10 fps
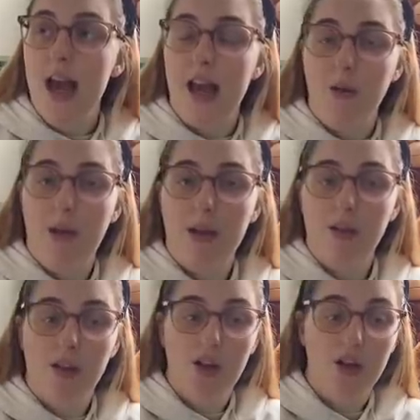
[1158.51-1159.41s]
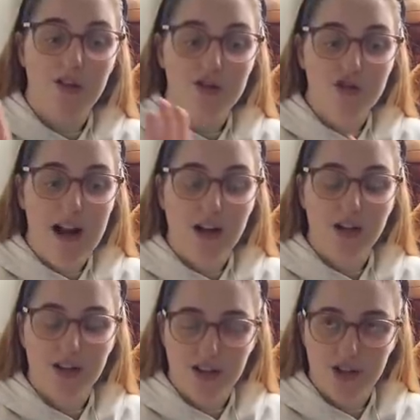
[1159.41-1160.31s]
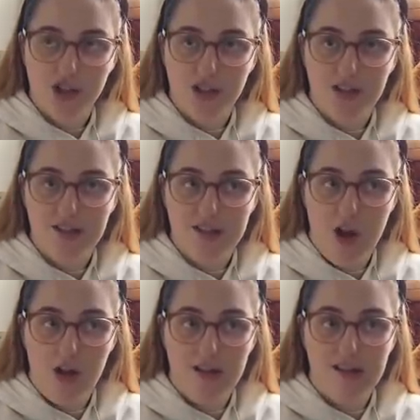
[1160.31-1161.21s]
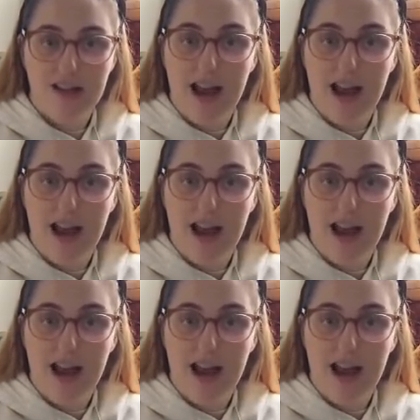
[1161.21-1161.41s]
Anyway, contractions started to